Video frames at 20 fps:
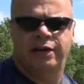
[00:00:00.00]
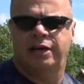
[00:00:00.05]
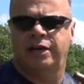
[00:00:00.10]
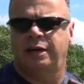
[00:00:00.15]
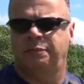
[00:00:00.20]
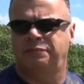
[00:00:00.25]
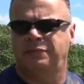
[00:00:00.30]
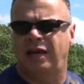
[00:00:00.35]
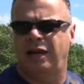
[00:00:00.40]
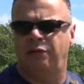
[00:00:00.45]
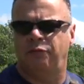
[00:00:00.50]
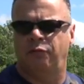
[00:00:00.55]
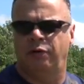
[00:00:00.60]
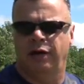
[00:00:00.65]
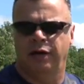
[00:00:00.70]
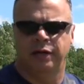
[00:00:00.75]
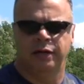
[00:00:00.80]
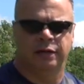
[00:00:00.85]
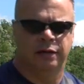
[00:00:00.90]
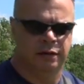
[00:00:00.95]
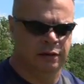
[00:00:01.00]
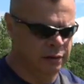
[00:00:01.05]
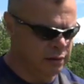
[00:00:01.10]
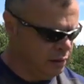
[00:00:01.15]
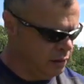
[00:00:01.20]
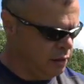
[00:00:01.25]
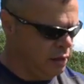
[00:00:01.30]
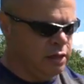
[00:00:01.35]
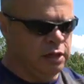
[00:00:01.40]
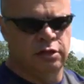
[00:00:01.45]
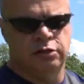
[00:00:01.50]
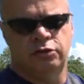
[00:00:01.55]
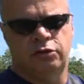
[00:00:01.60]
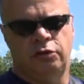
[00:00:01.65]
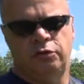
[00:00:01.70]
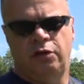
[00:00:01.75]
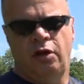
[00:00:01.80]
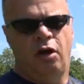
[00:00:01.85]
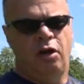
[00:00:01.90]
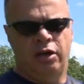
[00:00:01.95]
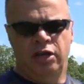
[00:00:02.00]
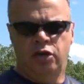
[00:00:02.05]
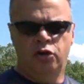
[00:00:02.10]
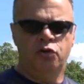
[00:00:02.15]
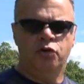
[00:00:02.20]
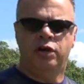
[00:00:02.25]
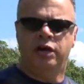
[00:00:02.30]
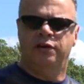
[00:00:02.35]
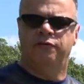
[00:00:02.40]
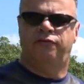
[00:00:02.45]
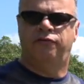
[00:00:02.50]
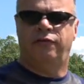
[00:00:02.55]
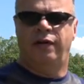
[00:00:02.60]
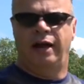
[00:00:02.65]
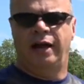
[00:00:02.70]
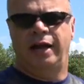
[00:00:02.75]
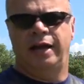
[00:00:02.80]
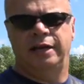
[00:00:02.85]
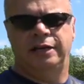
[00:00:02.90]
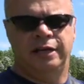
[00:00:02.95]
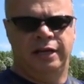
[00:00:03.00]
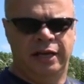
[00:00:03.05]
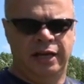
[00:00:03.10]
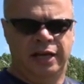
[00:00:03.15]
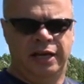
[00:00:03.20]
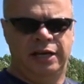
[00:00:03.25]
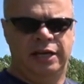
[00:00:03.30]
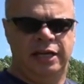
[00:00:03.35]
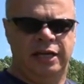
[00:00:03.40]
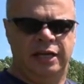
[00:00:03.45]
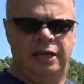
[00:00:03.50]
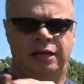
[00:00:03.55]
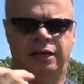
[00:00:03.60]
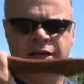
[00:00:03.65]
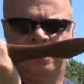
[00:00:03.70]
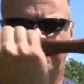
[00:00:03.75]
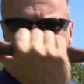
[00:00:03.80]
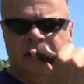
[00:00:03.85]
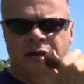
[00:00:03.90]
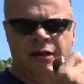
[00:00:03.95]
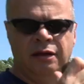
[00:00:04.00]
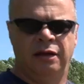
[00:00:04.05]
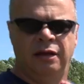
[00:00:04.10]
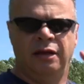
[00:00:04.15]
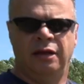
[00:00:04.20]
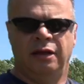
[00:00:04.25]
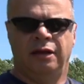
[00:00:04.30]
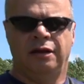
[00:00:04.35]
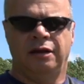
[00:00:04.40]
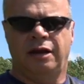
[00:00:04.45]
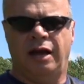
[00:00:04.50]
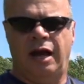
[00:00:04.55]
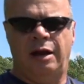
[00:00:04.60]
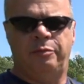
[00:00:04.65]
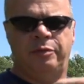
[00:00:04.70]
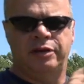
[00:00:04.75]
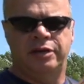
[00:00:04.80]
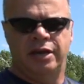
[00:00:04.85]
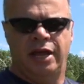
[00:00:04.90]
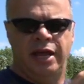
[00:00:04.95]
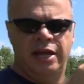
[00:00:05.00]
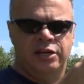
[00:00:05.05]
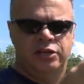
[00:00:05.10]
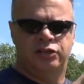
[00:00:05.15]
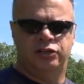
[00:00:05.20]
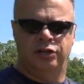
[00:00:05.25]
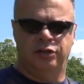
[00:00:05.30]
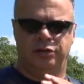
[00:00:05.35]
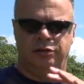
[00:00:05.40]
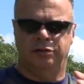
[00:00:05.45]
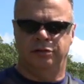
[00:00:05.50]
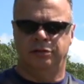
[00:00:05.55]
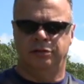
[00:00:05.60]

it up that way. So you can find any combination